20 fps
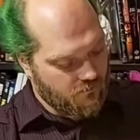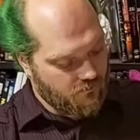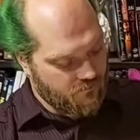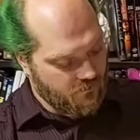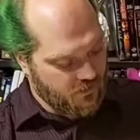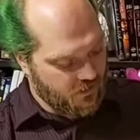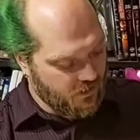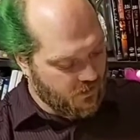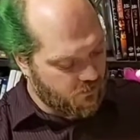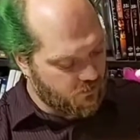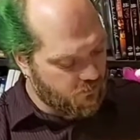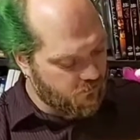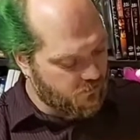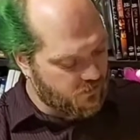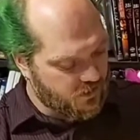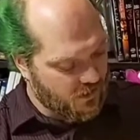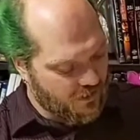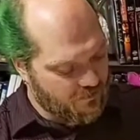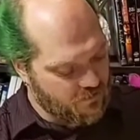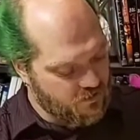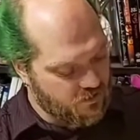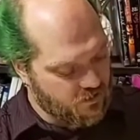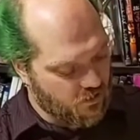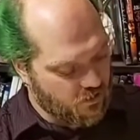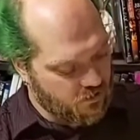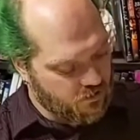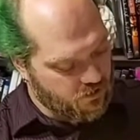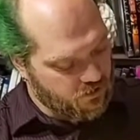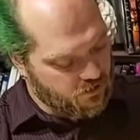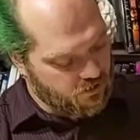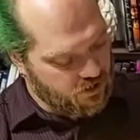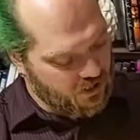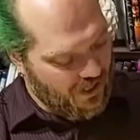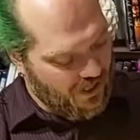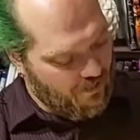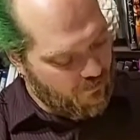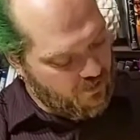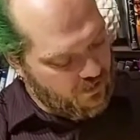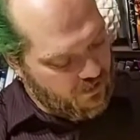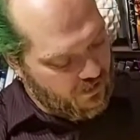Neither of the times the dart
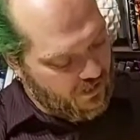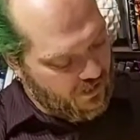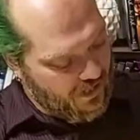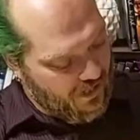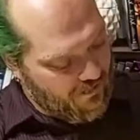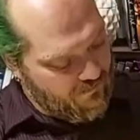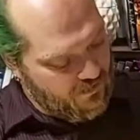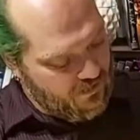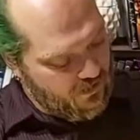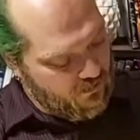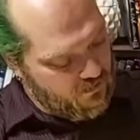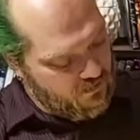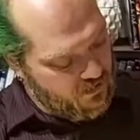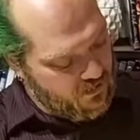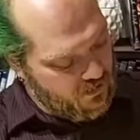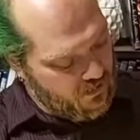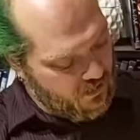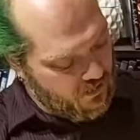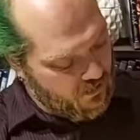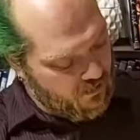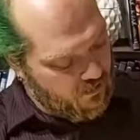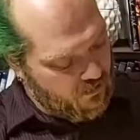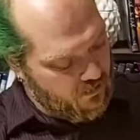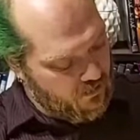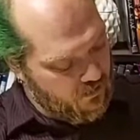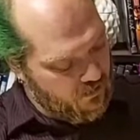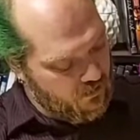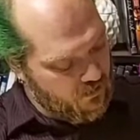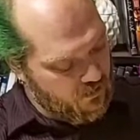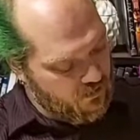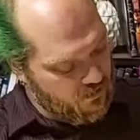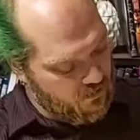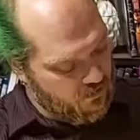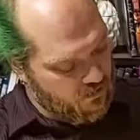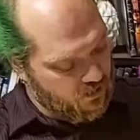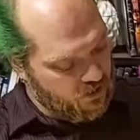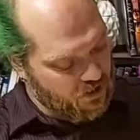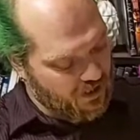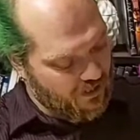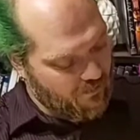jammed did I have to use the
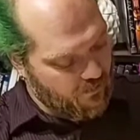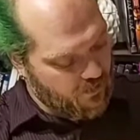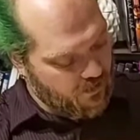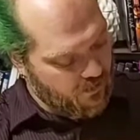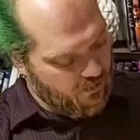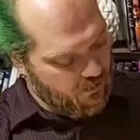jam